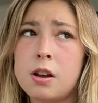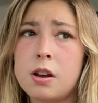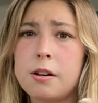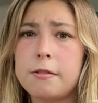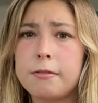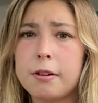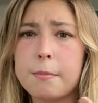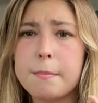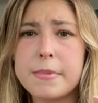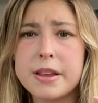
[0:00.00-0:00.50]

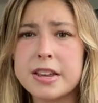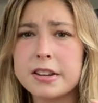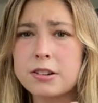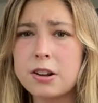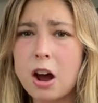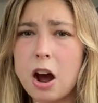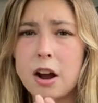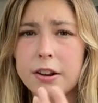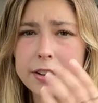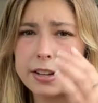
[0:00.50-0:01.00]
for me,
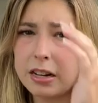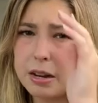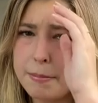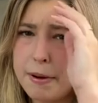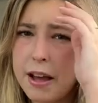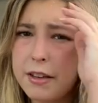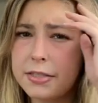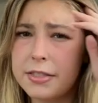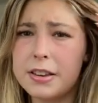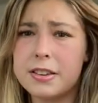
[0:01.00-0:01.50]
talking
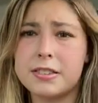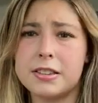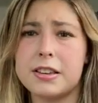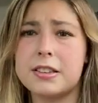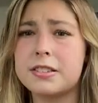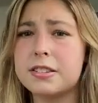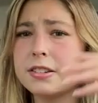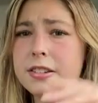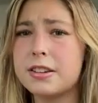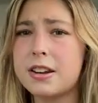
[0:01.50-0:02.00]
about this
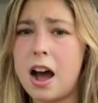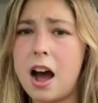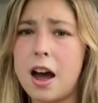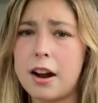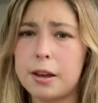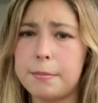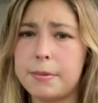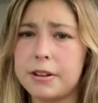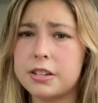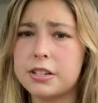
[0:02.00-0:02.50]
is
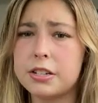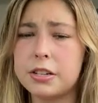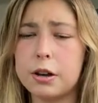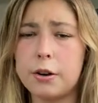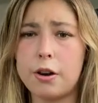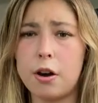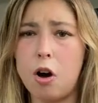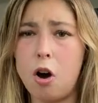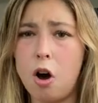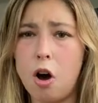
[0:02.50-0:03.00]
not a big
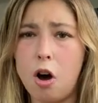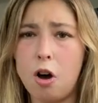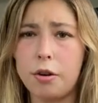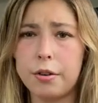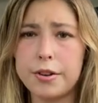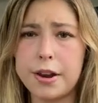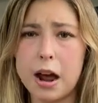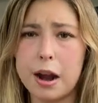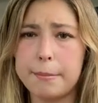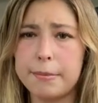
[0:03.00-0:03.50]
deal at
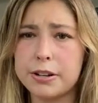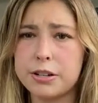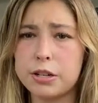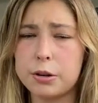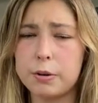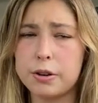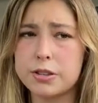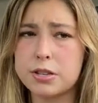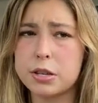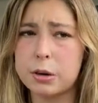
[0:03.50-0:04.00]
all, not a big
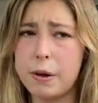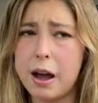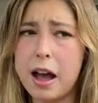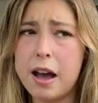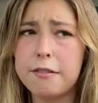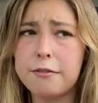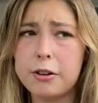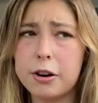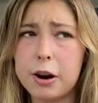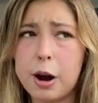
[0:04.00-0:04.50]
deal
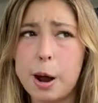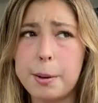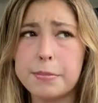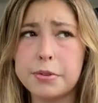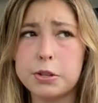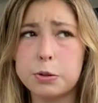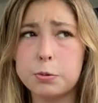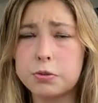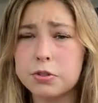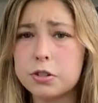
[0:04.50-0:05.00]
whatsoever. I'm
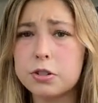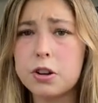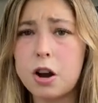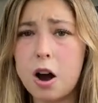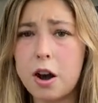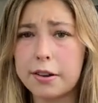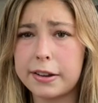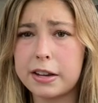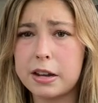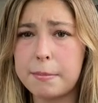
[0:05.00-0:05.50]
used to
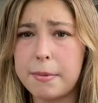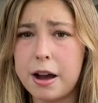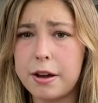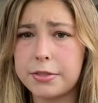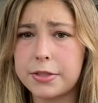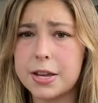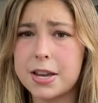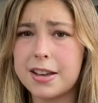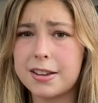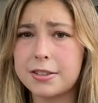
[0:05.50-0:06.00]
talking
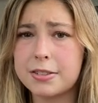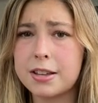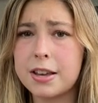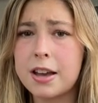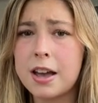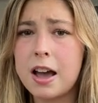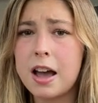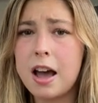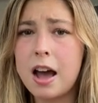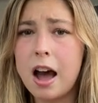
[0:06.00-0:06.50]
about this.
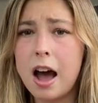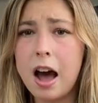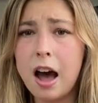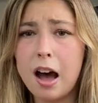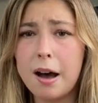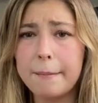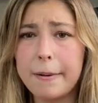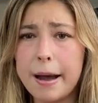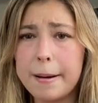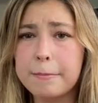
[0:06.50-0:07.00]

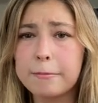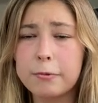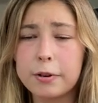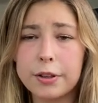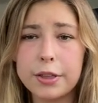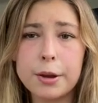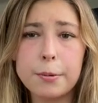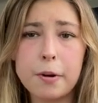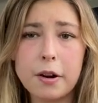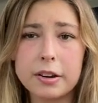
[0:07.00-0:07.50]
Um, I'm
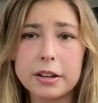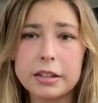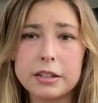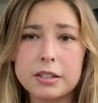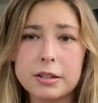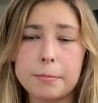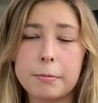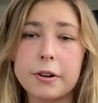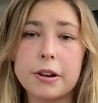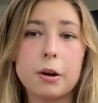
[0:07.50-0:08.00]
really working
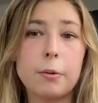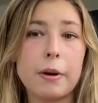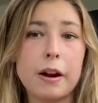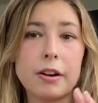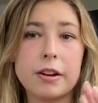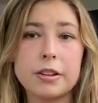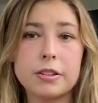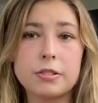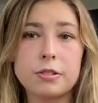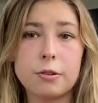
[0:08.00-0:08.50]
to bring
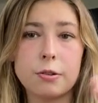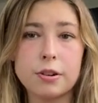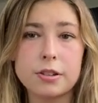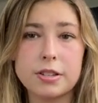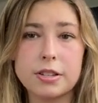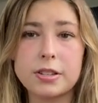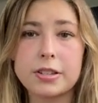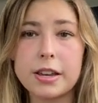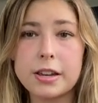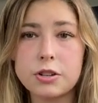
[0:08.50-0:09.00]
awareness towards
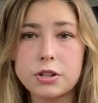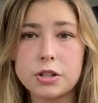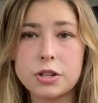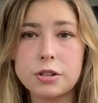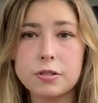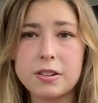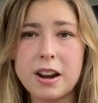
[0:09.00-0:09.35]
these issues,